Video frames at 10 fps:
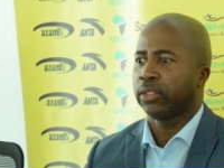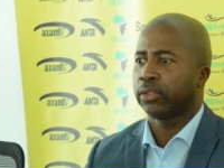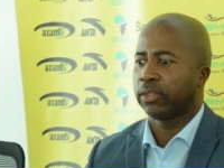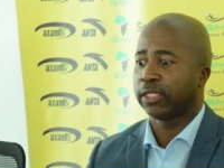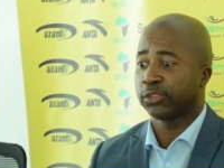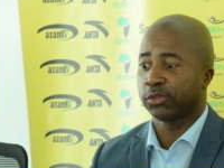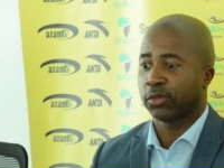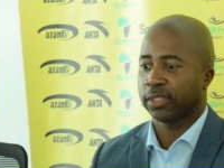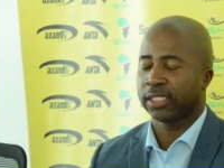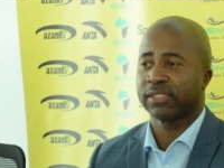You know, as you
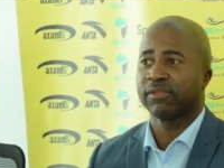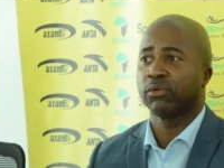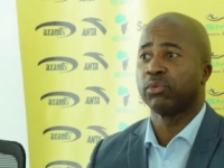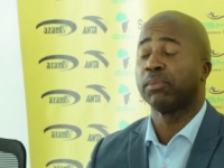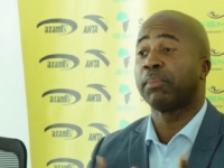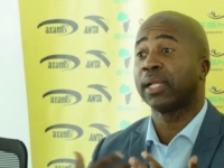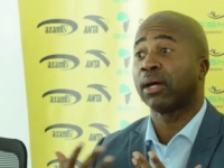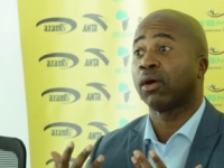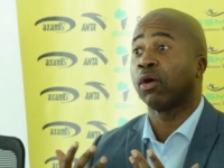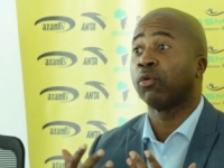know, that even when we play
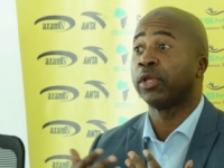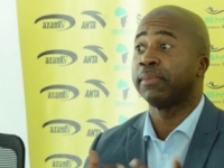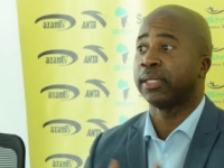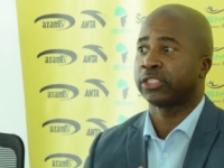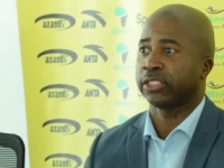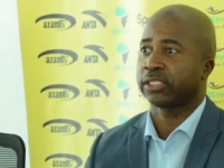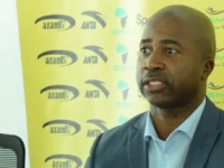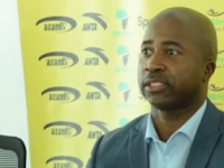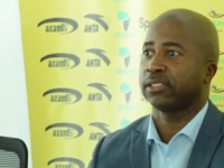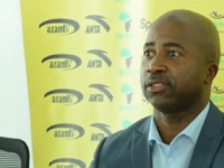our away
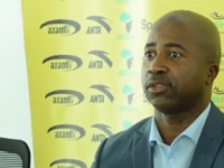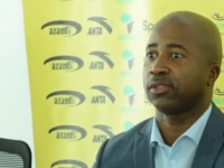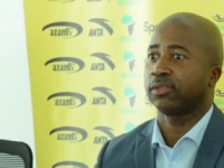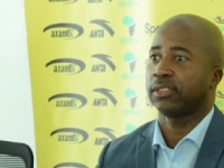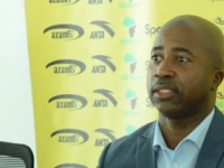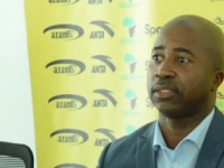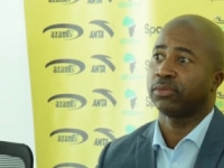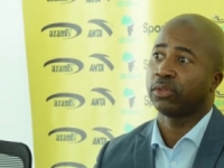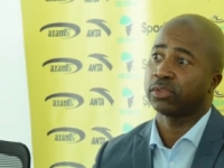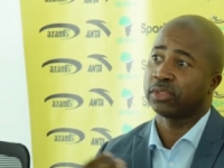matches, you know, uh,
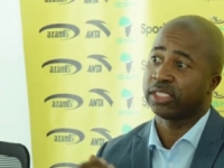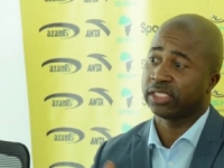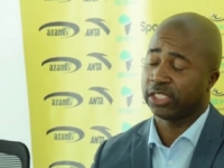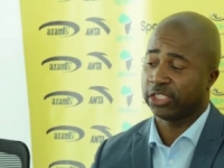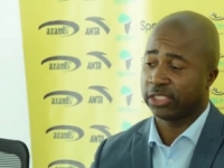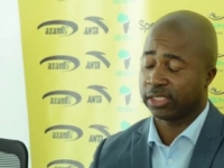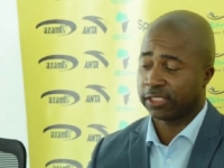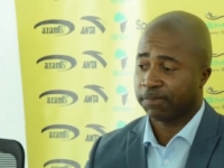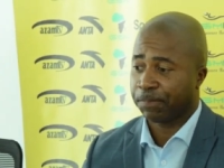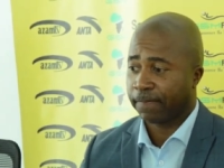we go to these
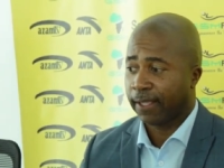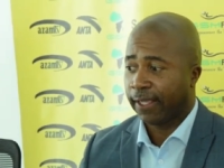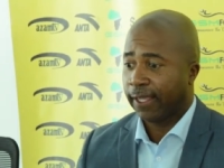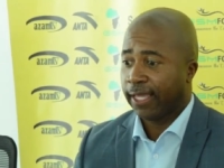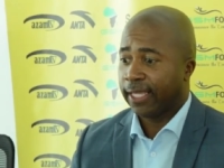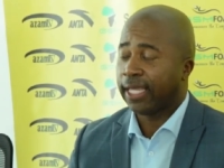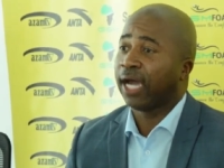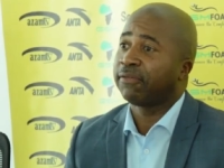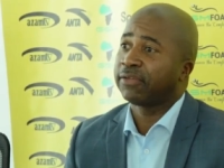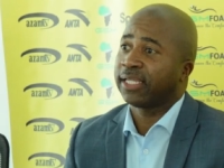regions. Young
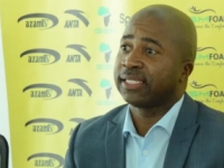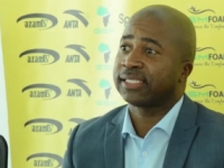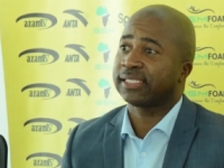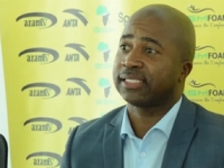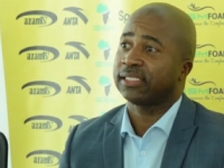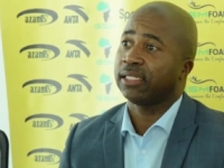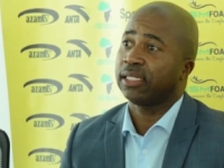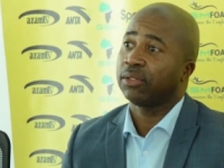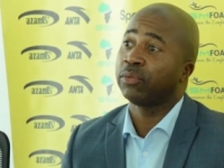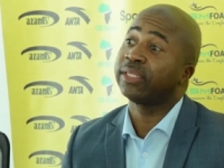Africans,
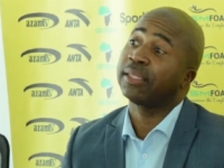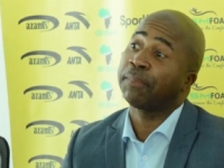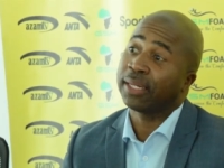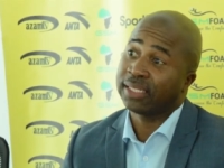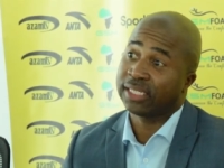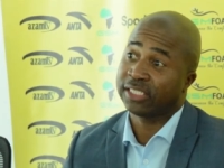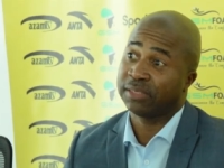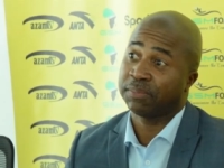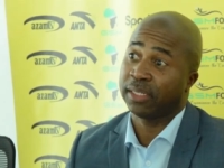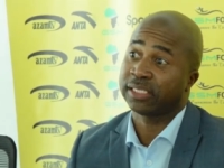with the
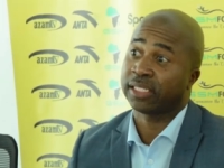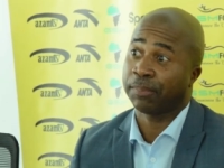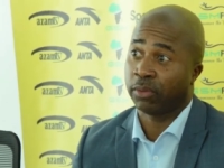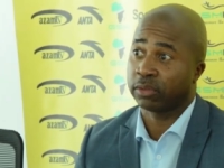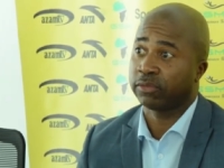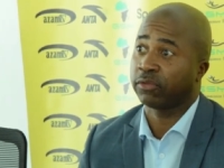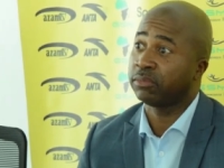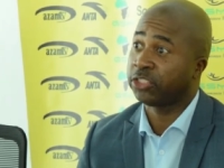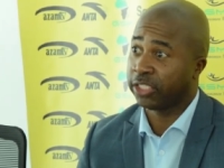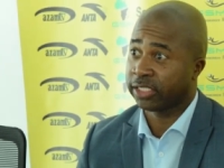partnership and support
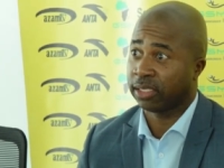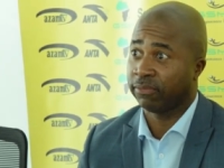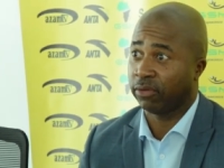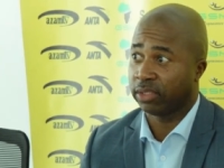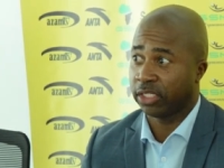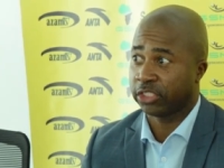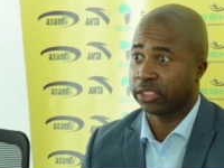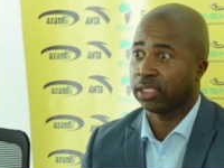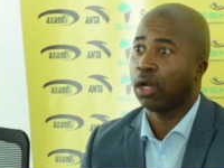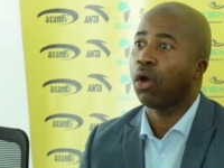from G S M
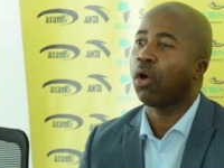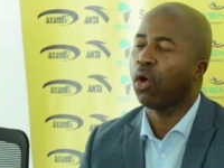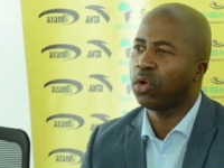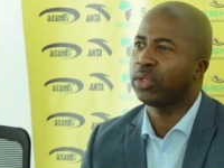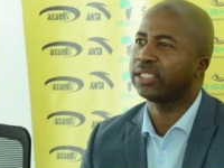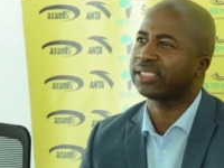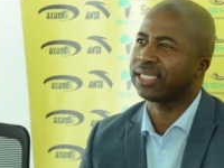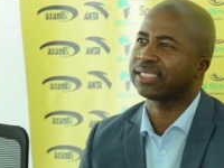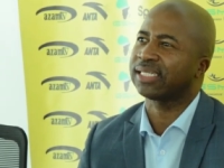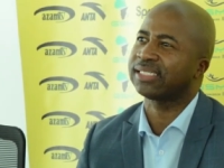Foundation, always
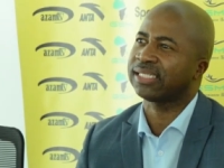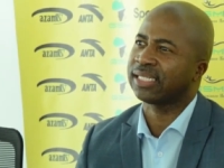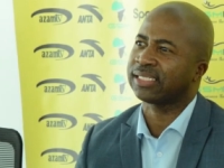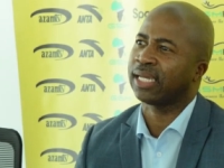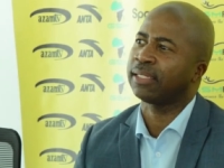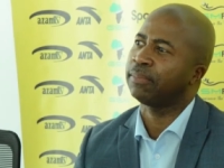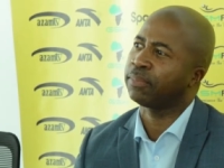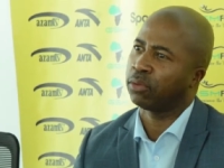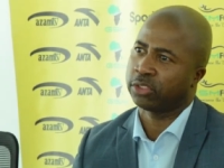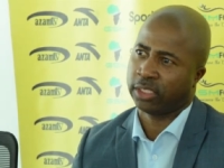has a C S I
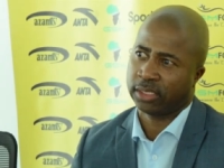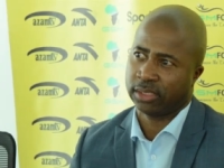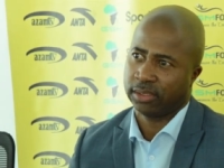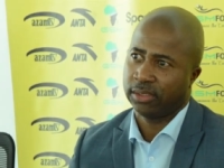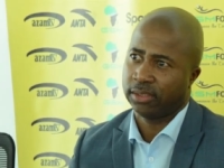project.